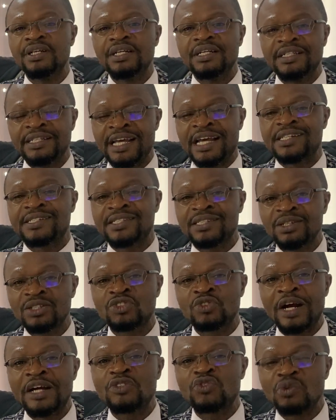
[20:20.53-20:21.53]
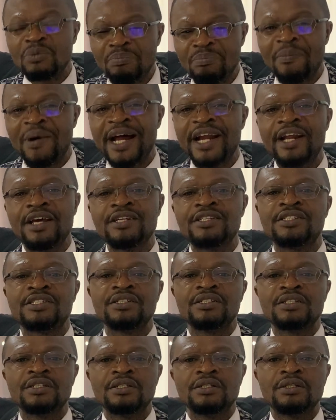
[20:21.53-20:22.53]
they are still trying to manage
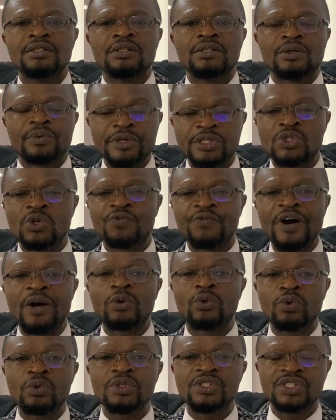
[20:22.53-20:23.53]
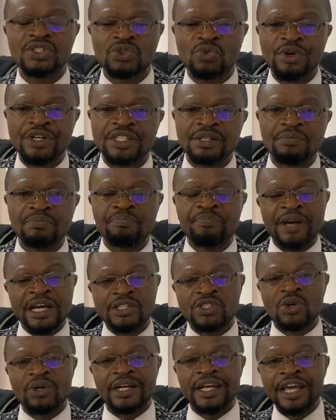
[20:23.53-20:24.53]
Christopher Nkuku's situation
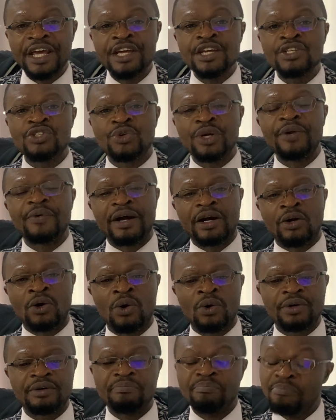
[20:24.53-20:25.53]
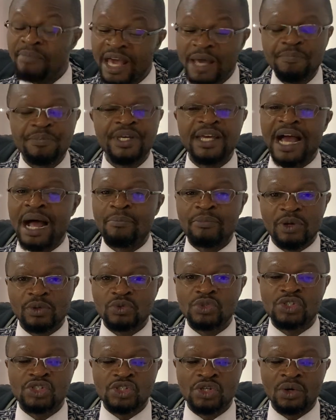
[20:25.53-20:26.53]
based on injury record. Maybe, I'm not
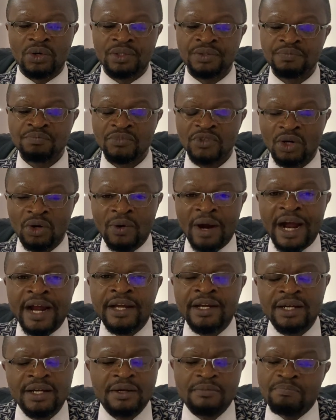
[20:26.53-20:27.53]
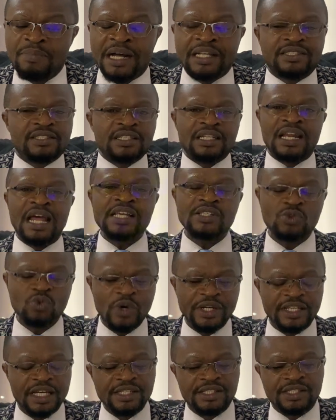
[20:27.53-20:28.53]
too sure. All right, but let's
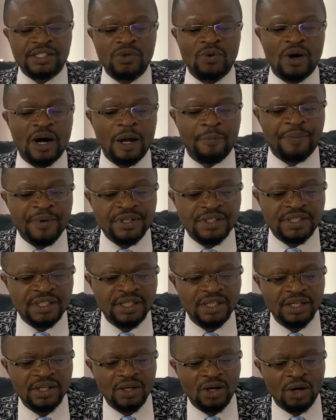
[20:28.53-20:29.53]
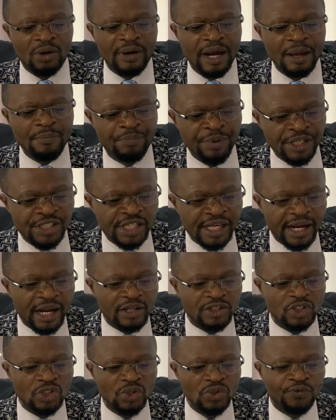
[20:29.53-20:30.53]
wait and see what happens. All right, big shout
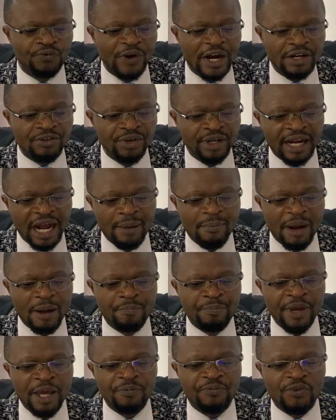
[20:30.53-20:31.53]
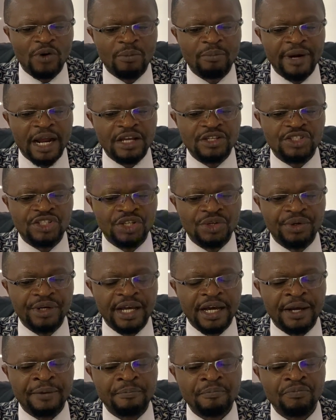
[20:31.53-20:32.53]
out to you, Frederick. I'm a babe from
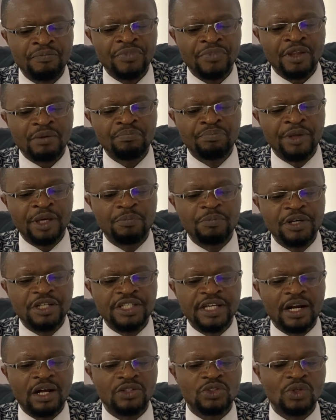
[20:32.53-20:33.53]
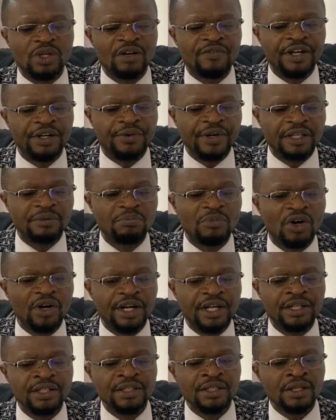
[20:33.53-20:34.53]
Nigeria. Big shout out to you. Have a great
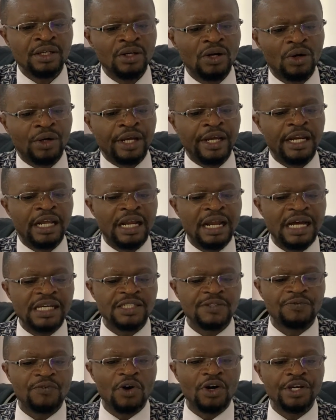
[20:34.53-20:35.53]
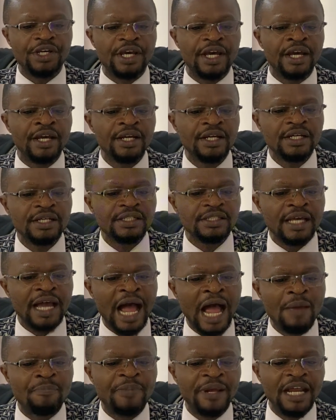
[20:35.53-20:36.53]
morning. Okay, the last 4 here. So
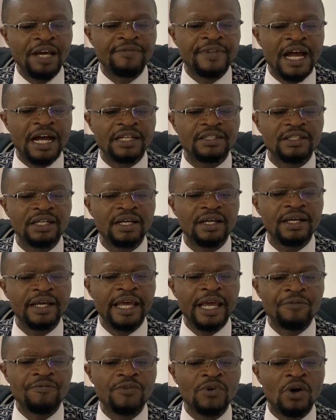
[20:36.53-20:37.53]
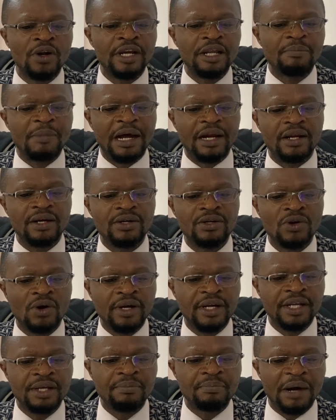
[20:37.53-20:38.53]
I believe that if Noni
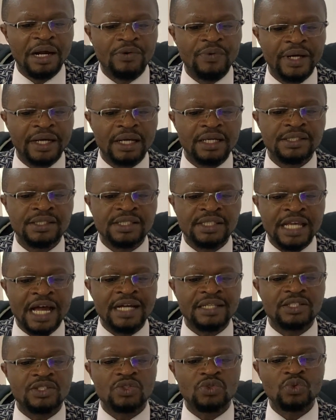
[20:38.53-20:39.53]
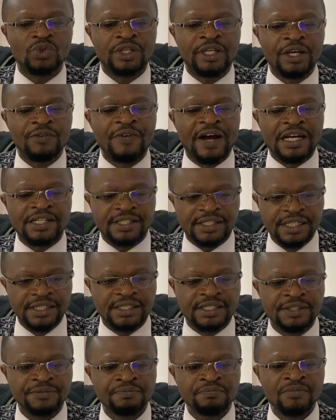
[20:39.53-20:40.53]
Madueke starts to give
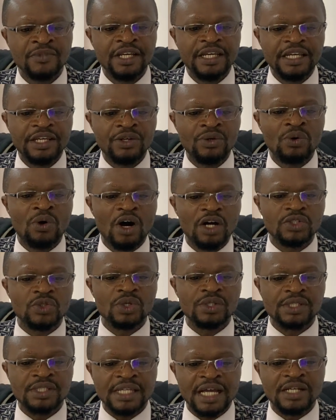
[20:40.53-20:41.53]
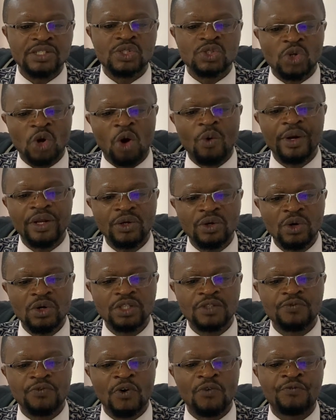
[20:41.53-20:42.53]
assists, he will also start scoring
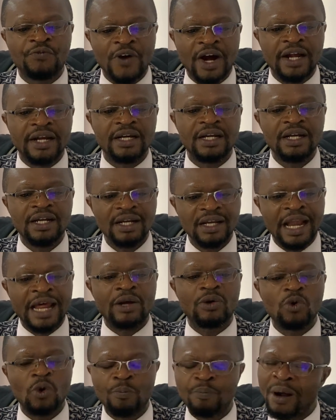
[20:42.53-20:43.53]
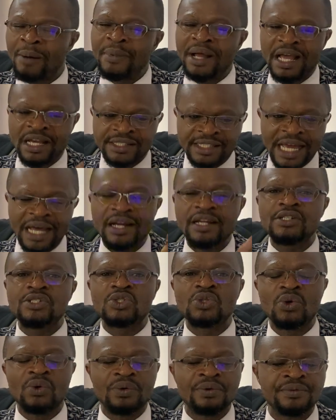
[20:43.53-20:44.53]
goals for fun, like Opama. Exactly
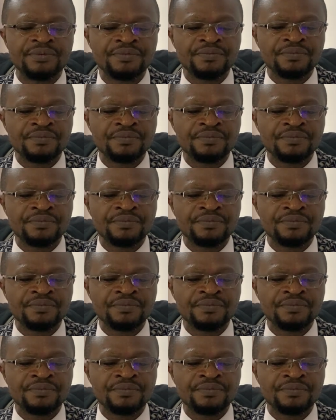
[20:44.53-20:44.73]
so.